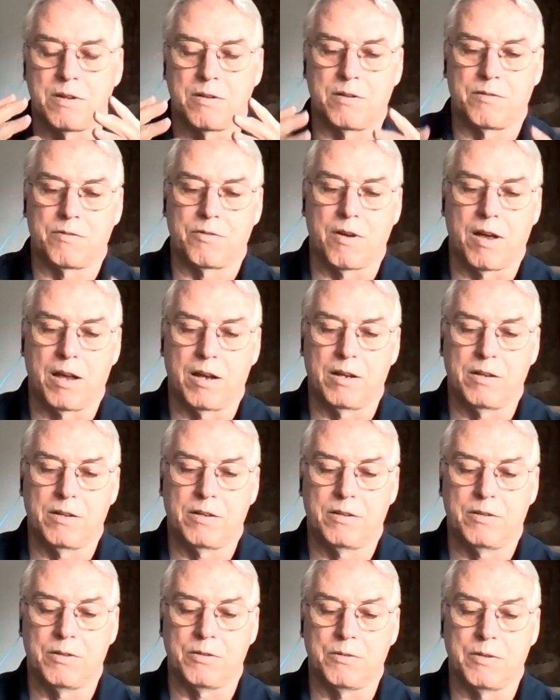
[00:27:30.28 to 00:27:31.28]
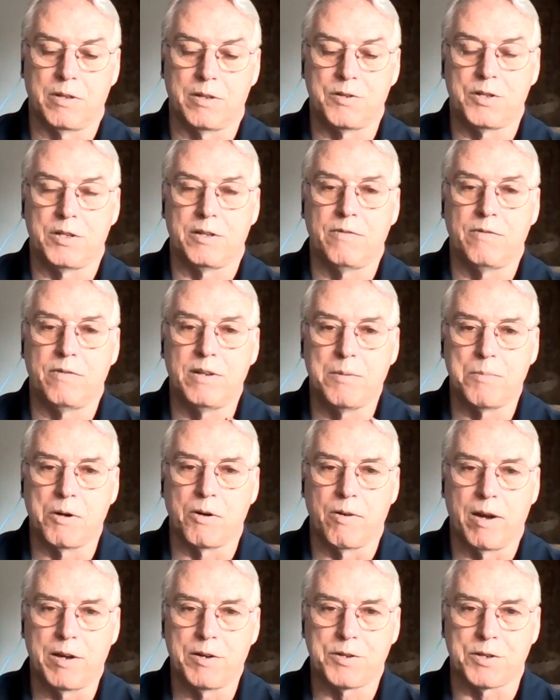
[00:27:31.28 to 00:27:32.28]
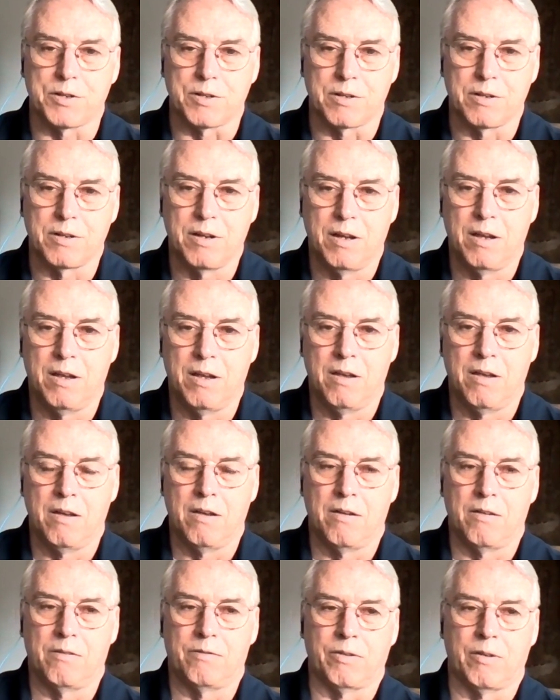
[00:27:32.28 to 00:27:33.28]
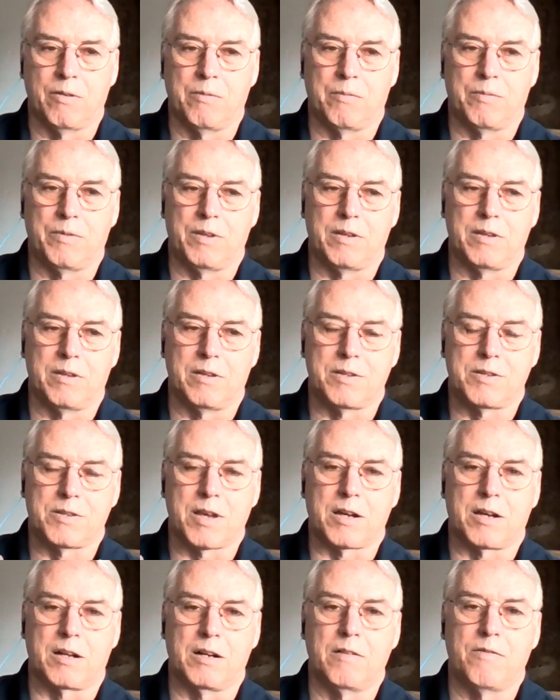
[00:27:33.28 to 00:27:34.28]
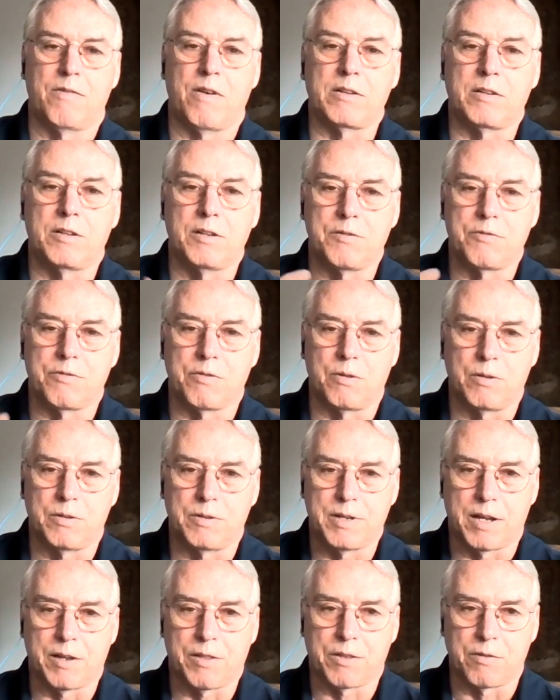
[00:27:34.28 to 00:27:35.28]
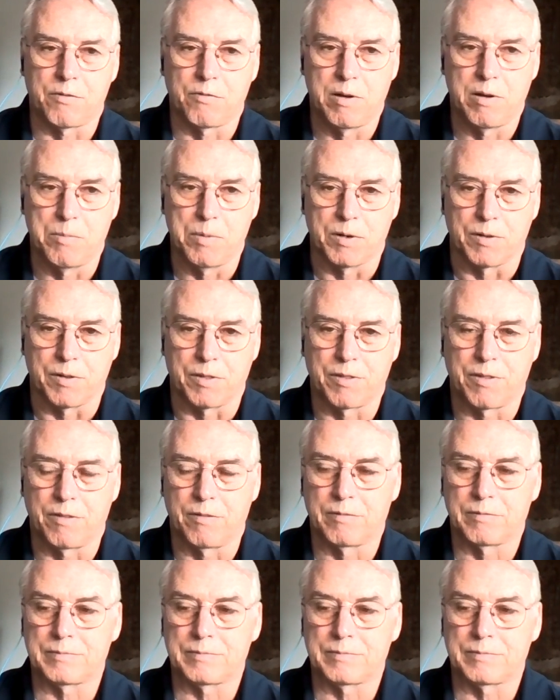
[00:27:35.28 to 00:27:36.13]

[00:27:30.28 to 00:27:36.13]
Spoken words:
trying to achieve liberation from the cycle of uncontrolled death and rebirth.